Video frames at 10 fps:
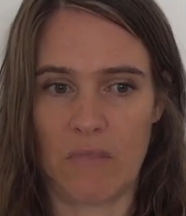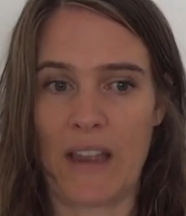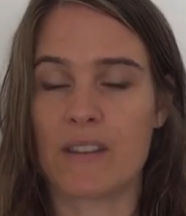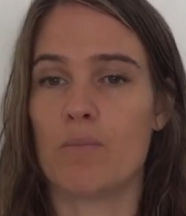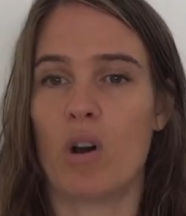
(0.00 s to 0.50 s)

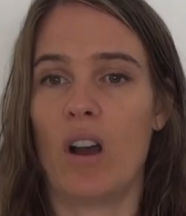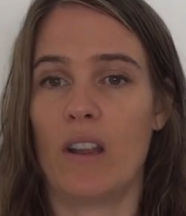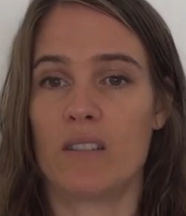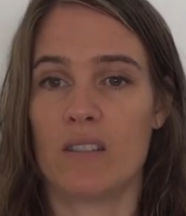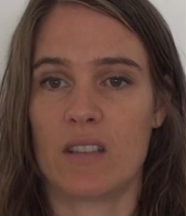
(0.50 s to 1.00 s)

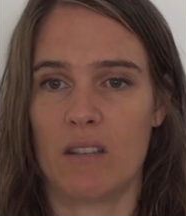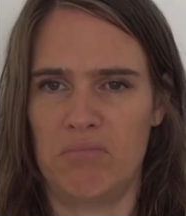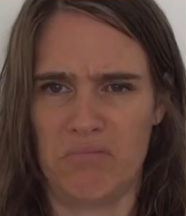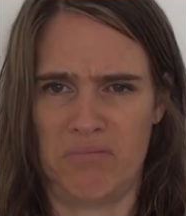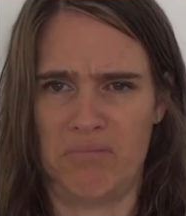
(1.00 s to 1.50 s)
undermined and
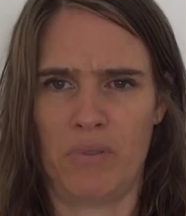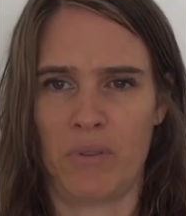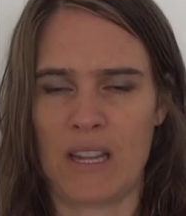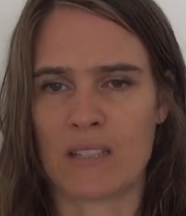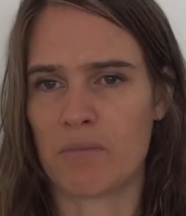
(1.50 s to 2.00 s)
said,
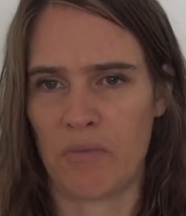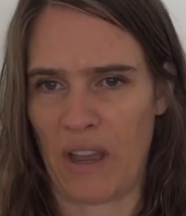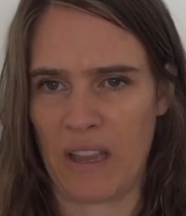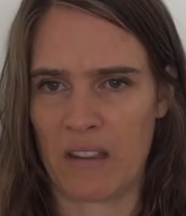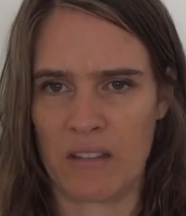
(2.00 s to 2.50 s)
well, that's
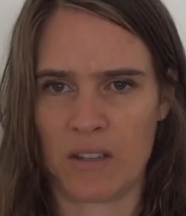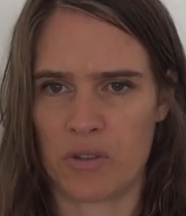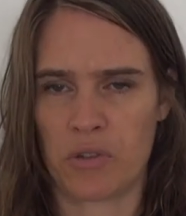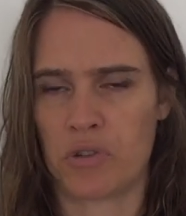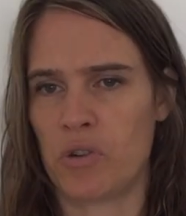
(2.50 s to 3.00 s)
fake and
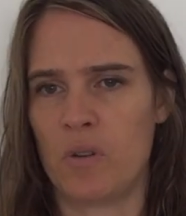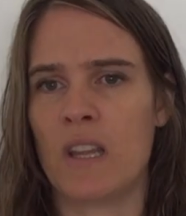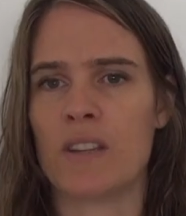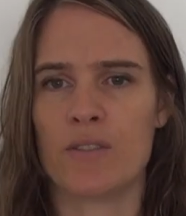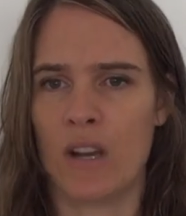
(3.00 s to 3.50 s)
that's not true
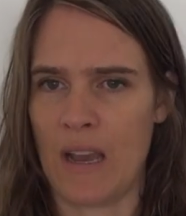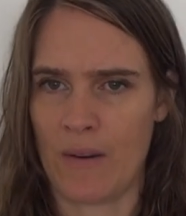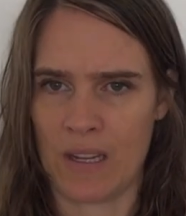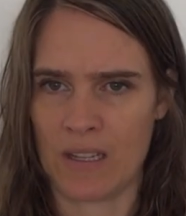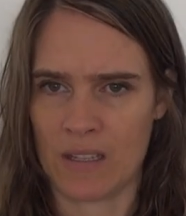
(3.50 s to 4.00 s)
and that's not
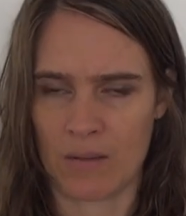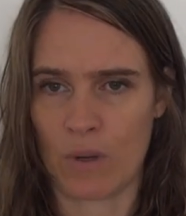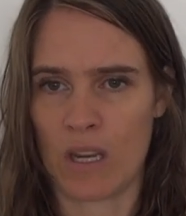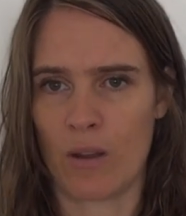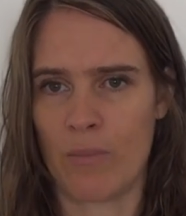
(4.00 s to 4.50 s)
how it is
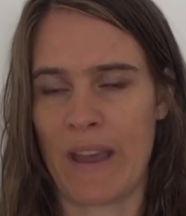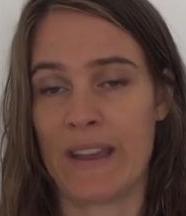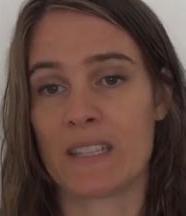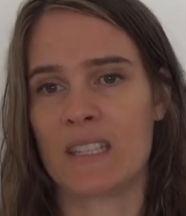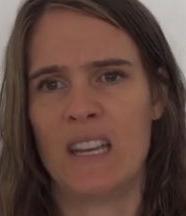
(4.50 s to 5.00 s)
and we know
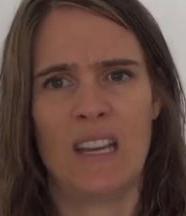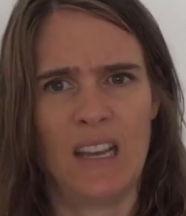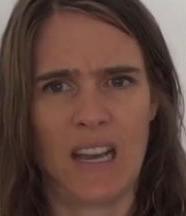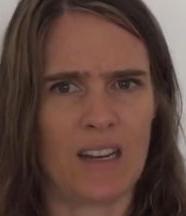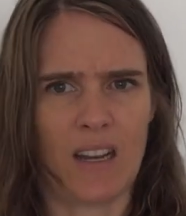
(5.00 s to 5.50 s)
best.
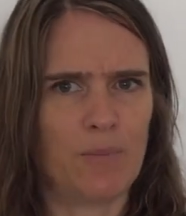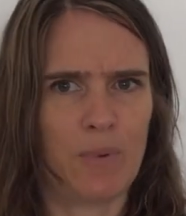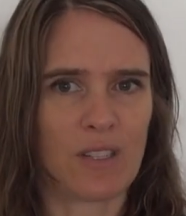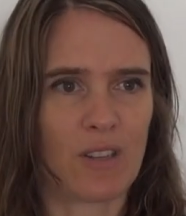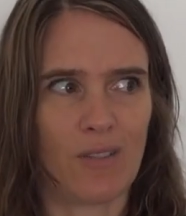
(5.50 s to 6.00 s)
And
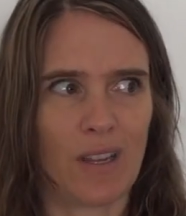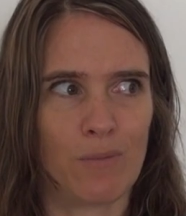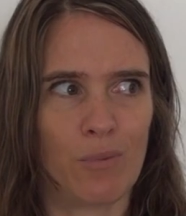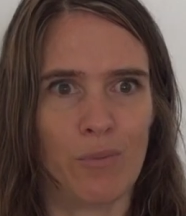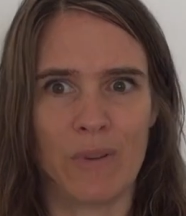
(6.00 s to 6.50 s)
I'd been sort of
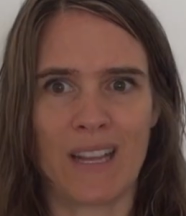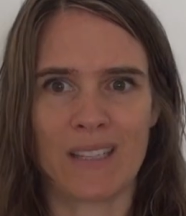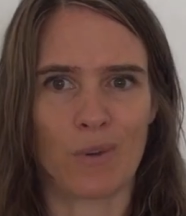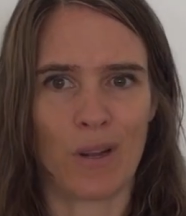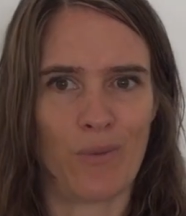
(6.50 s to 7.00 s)
like, well, but
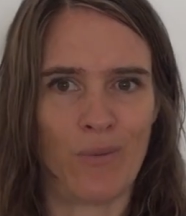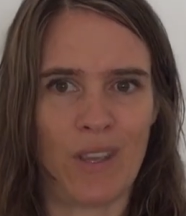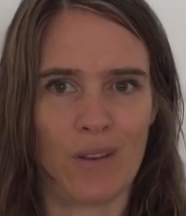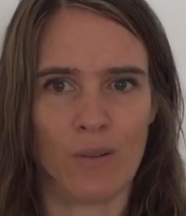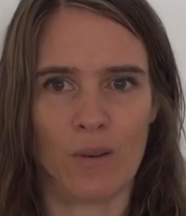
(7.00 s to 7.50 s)
that's what I
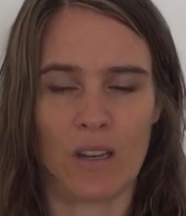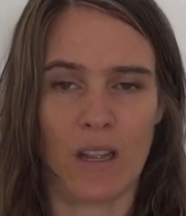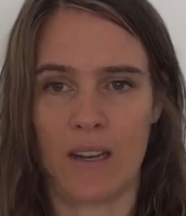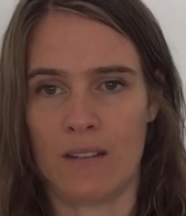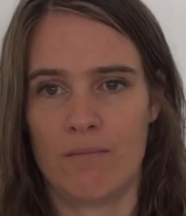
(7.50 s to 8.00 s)
feel,
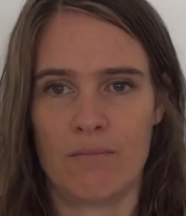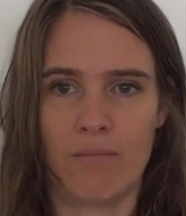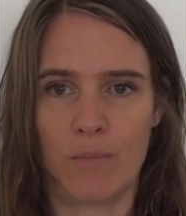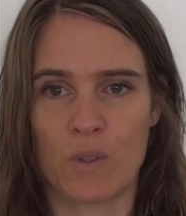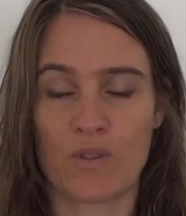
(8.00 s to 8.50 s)
and
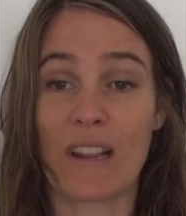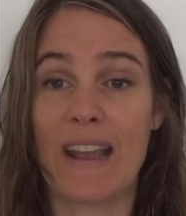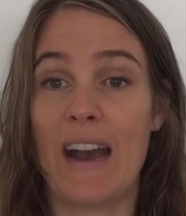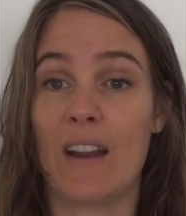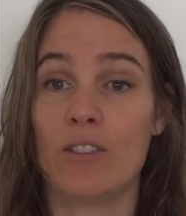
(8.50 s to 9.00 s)
was
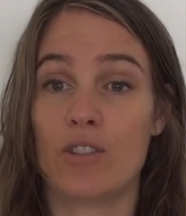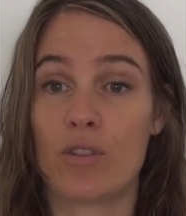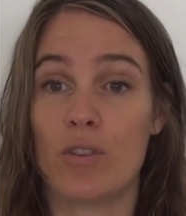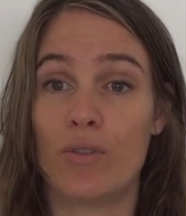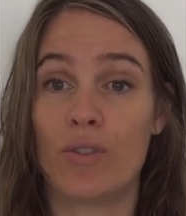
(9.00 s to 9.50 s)
really hard. And the
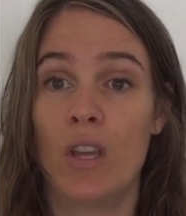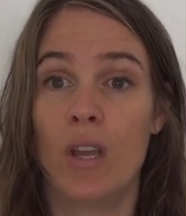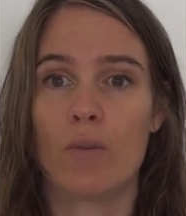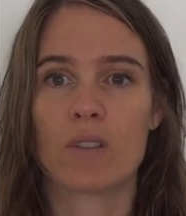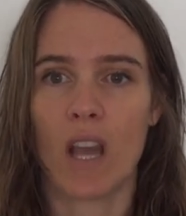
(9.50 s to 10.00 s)

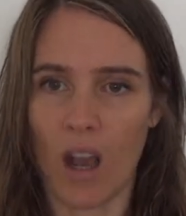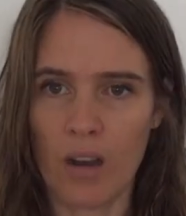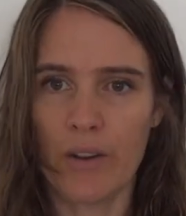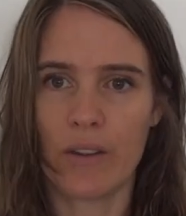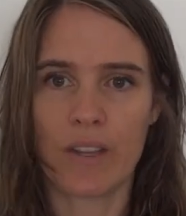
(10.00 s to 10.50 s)
truth was like,
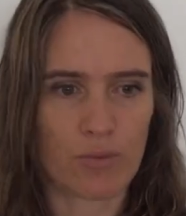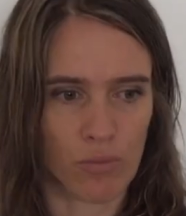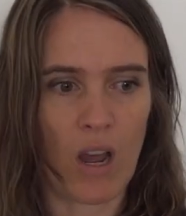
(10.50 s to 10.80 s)
oh no, that's